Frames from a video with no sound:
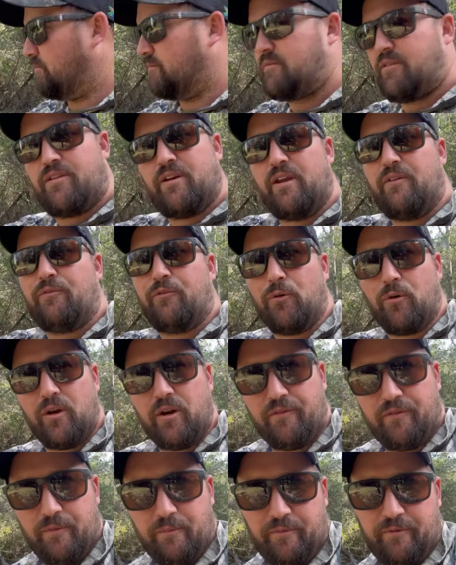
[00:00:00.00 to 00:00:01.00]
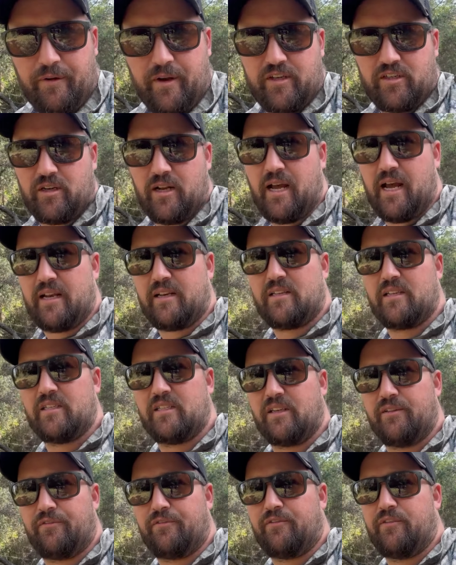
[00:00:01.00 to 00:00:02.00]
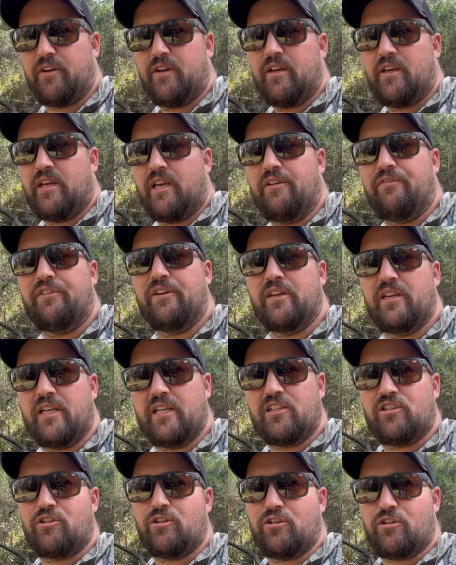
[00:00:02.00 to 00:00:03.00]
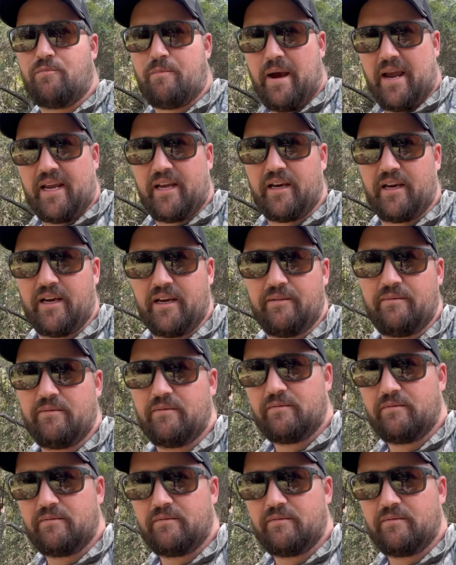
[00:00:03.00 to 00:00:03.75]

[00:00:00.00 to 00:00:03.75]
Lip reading: 3-4 different professional hunters if he needs to make a